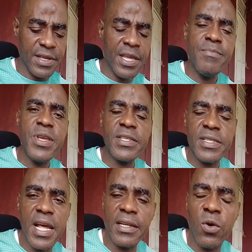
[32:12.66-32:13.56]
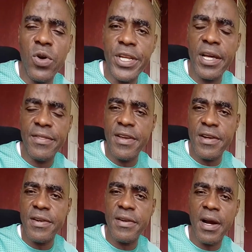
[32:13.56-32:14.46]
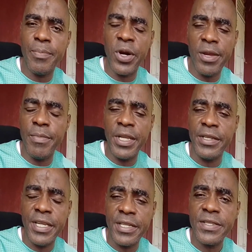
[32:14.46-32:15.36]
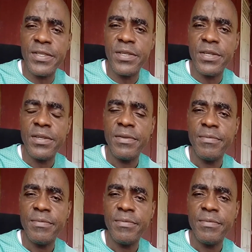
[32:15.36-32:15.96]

Inmates not going on their appointment dates.